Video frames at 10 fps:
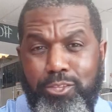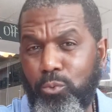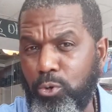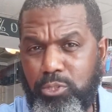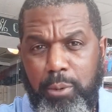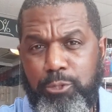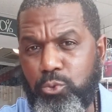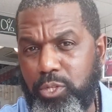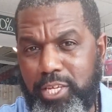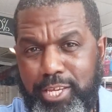the world's coming
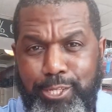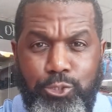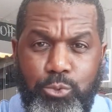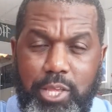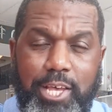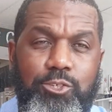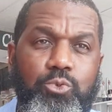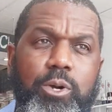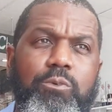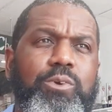to an end in 2012.